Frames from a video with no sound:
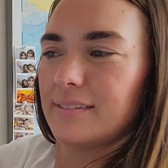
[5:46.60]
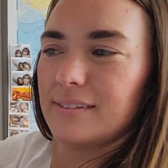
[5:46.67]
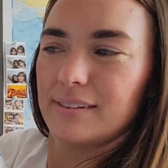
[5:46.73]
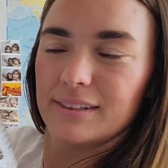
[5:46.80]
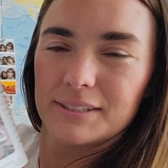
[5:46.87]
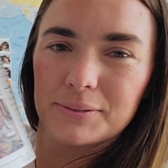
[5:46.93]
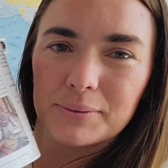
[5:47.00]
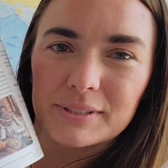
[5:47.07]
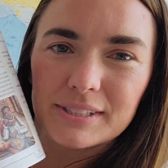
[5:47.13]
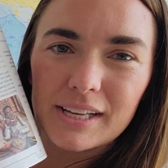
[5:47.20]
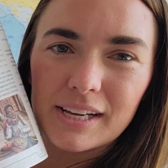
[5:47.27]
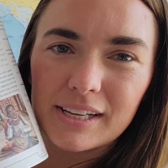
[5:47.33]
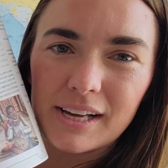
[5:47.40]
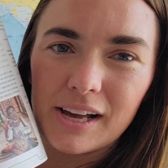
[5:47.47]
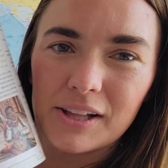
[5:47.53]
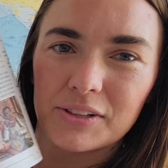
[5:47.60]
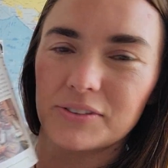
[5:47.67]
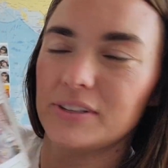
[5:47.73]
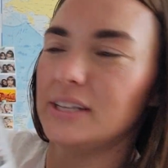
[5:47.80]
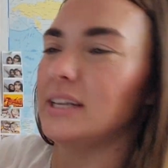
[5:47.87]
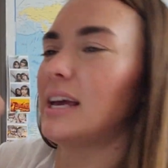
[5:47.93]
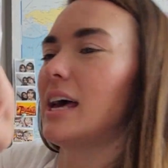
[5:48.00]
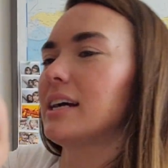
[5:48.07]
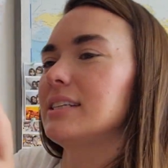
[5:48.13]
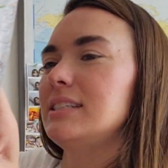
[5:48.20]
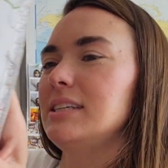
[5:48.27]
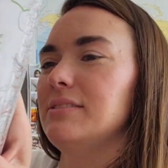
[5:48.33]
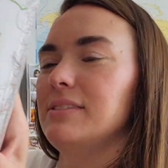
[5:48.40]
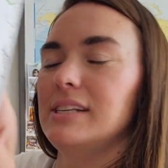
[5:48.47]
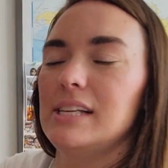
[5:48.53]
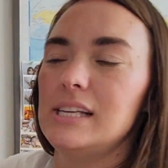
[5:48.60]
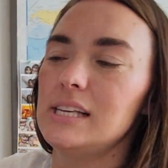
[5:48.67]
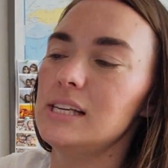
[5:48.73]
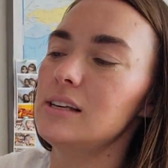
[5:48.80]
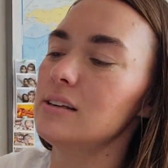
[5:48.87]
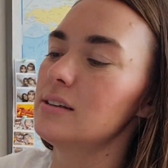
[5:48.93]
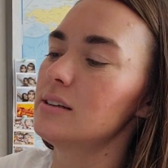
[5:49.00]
This one's a coloring activity.